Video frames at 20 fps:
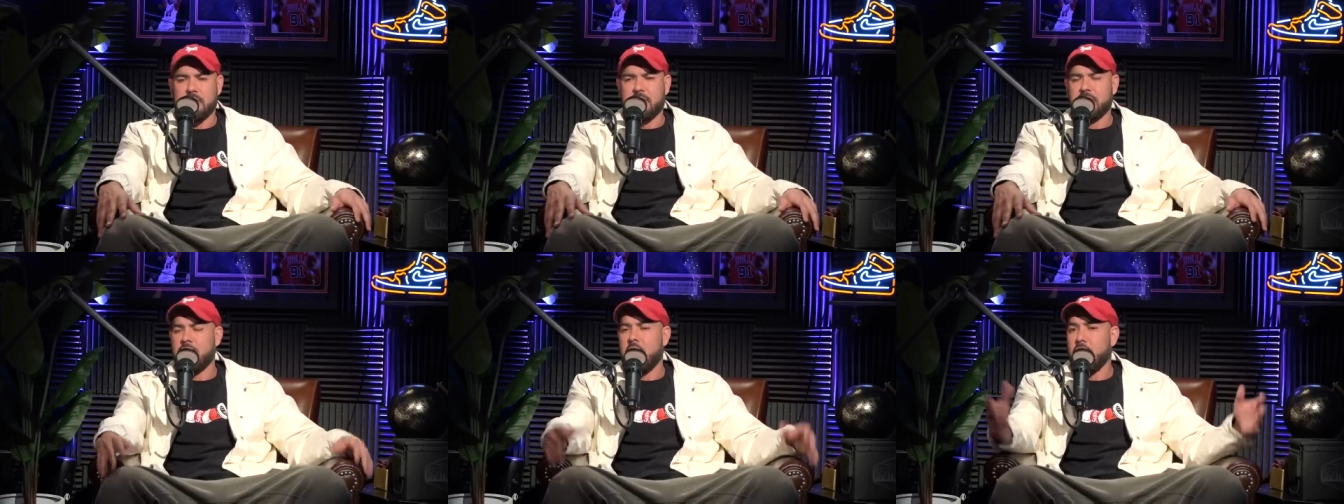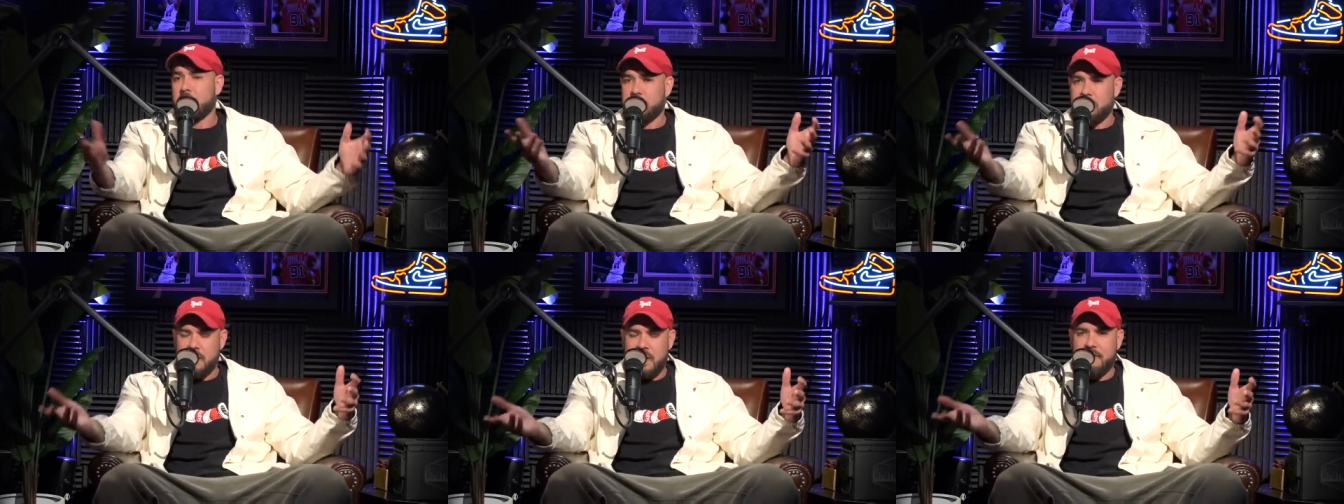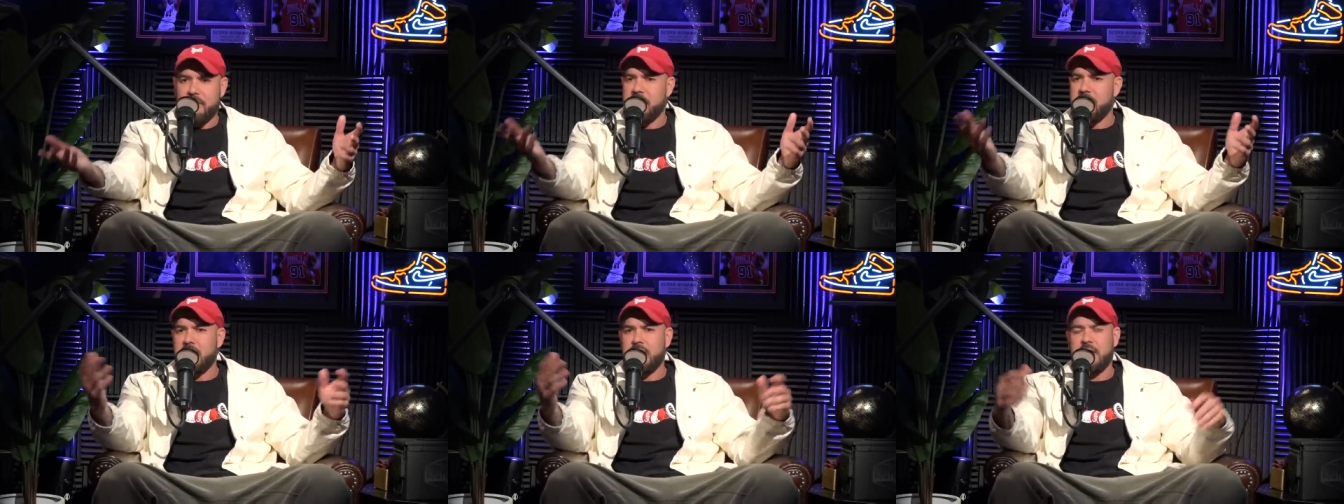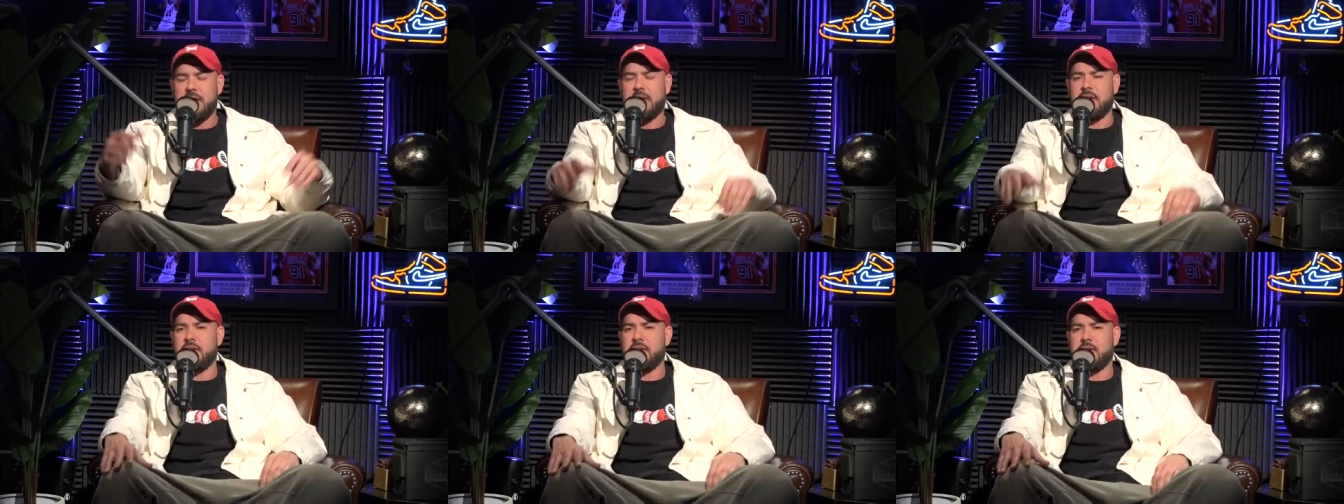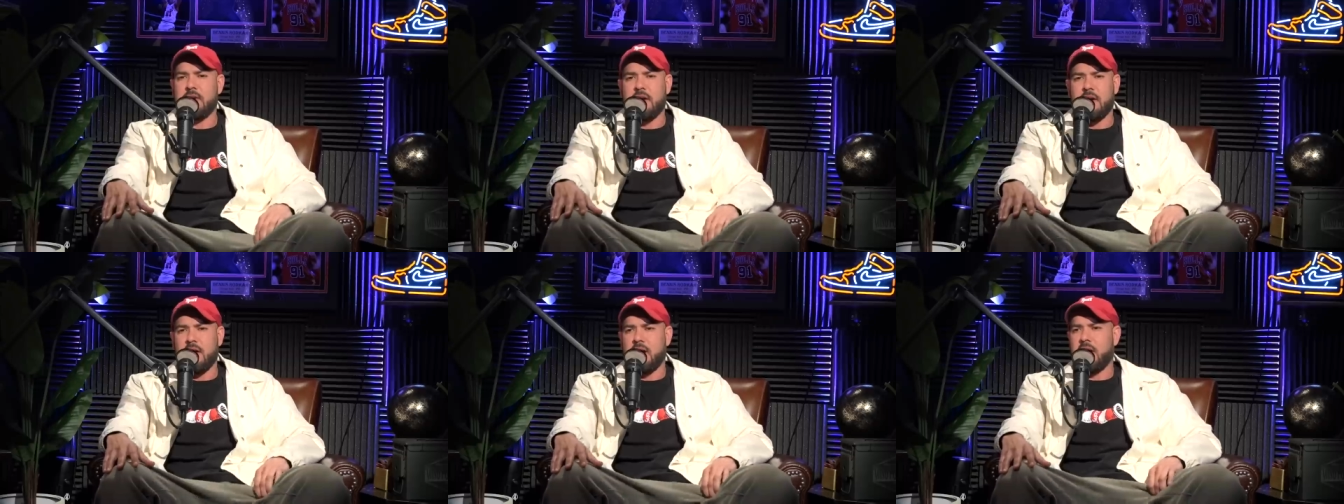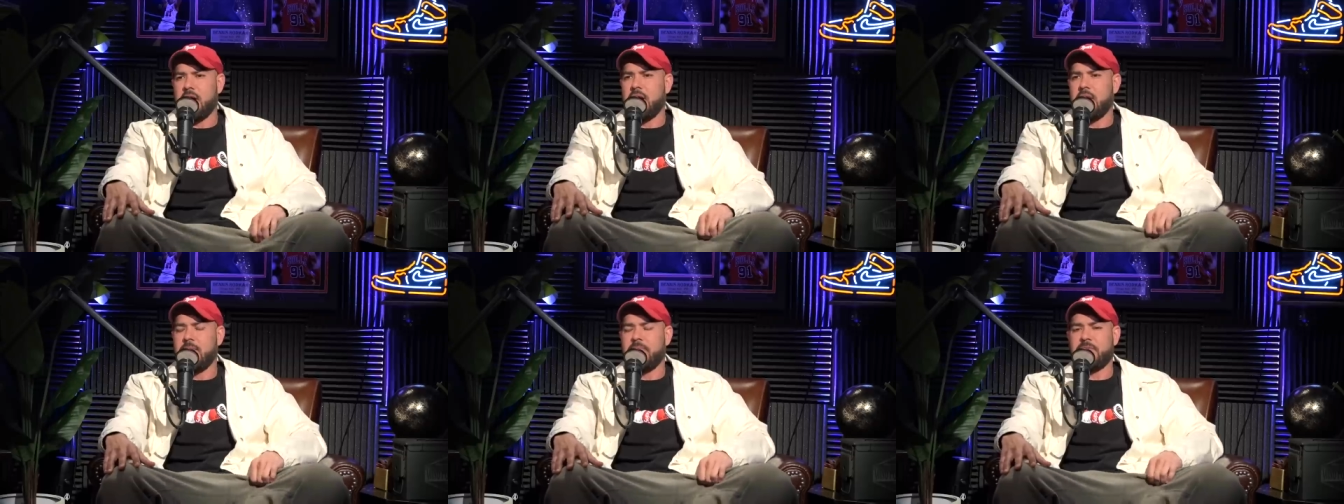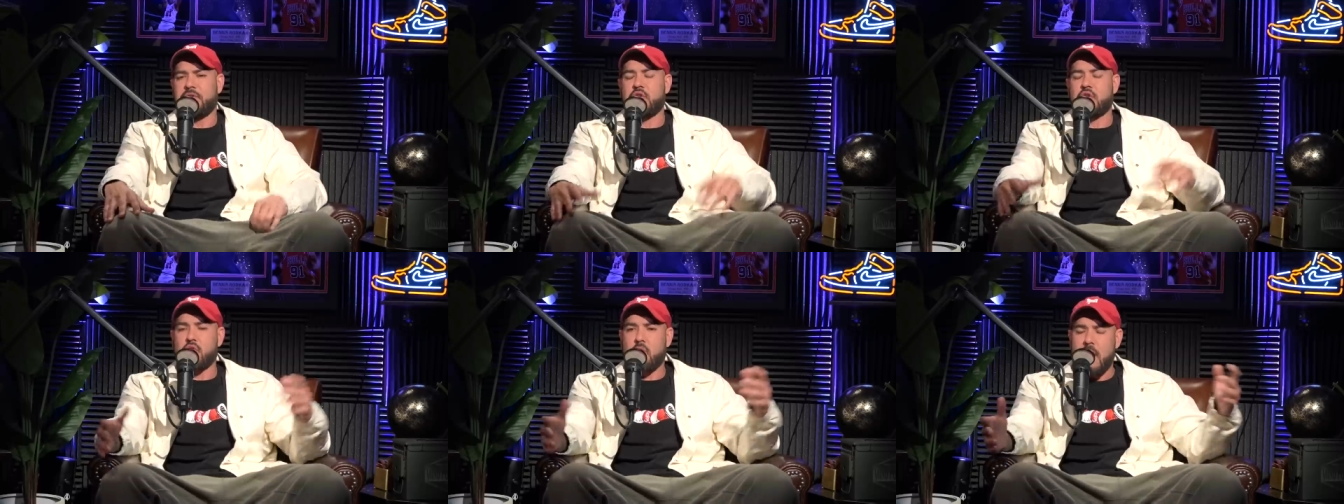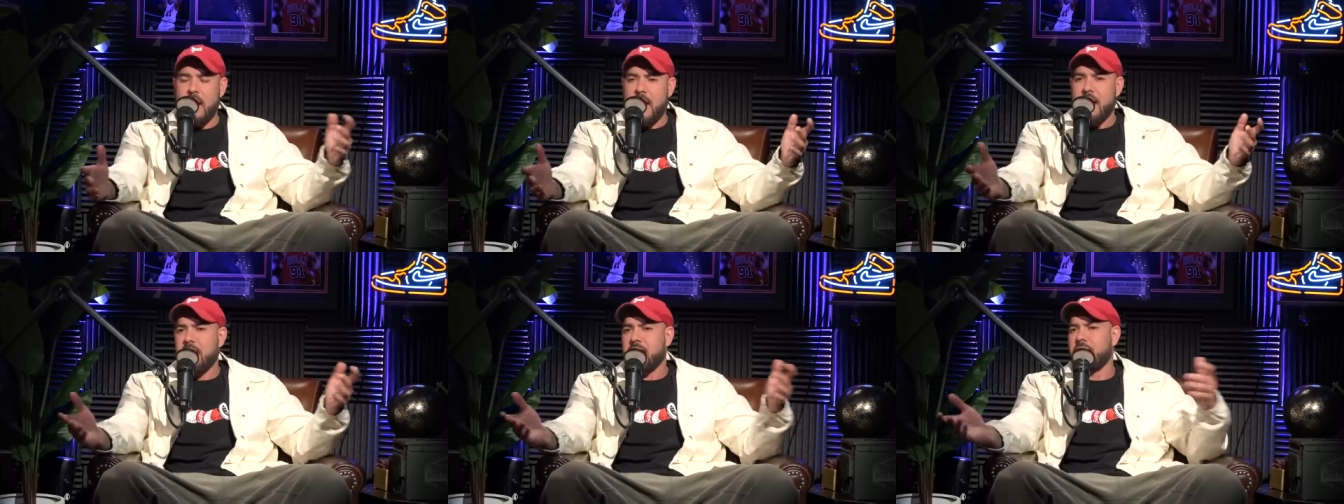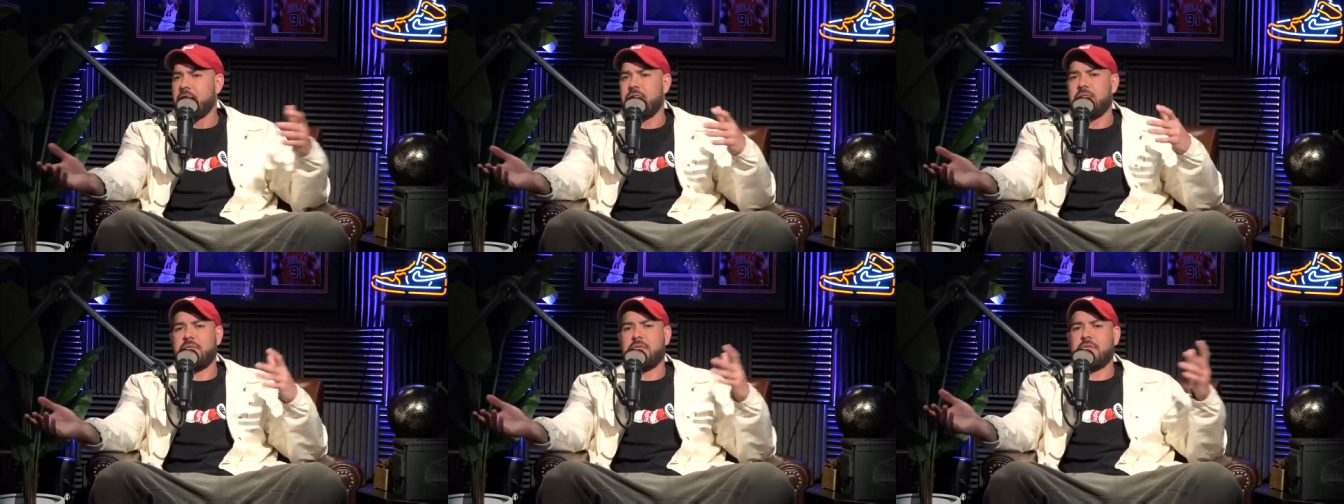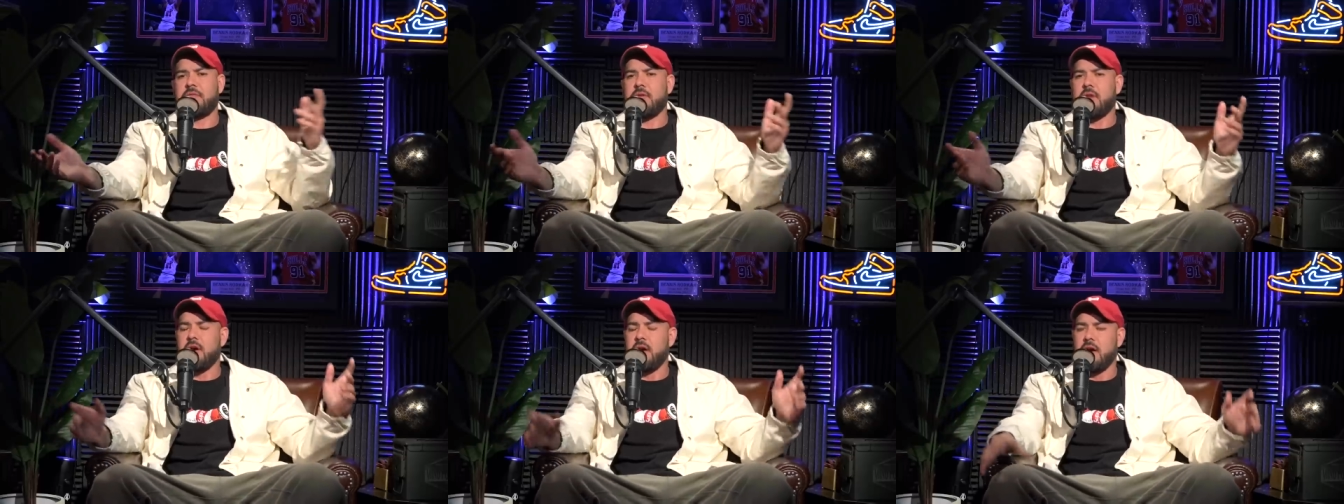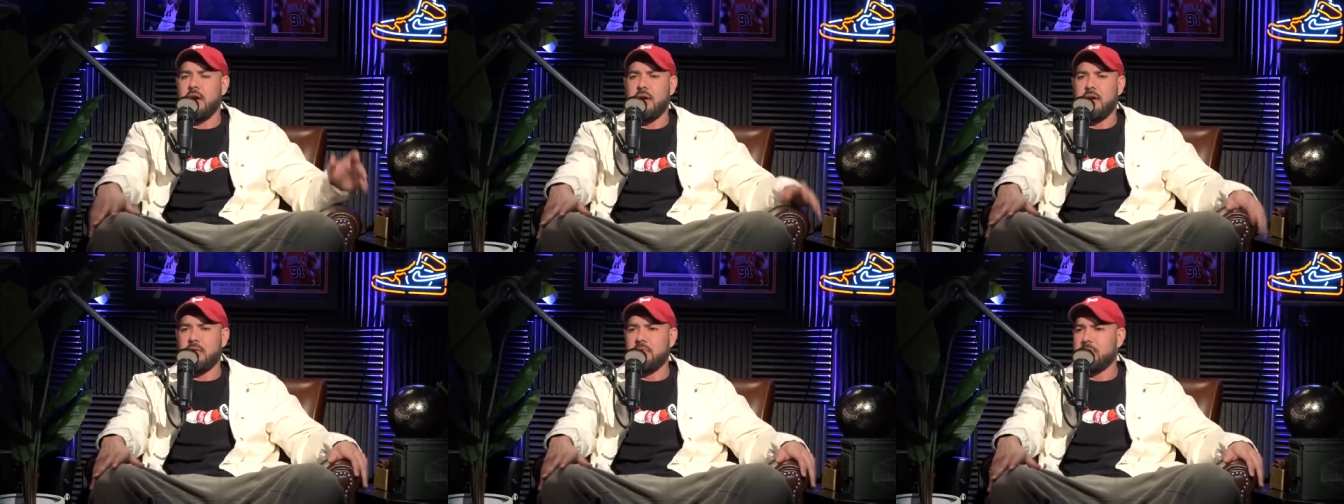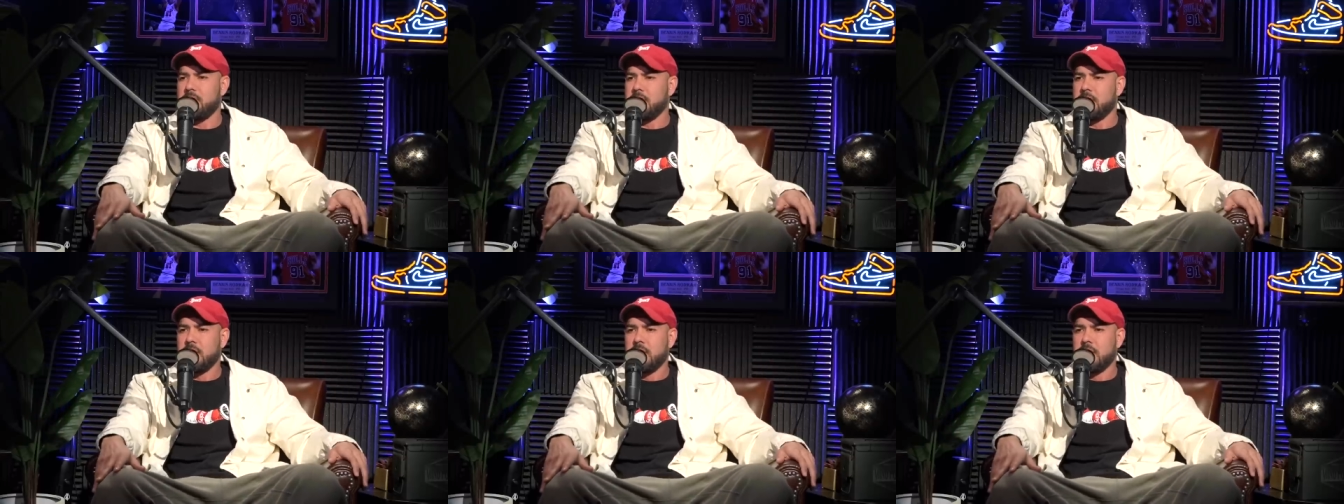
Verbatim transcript: longevity, um, strength. Um,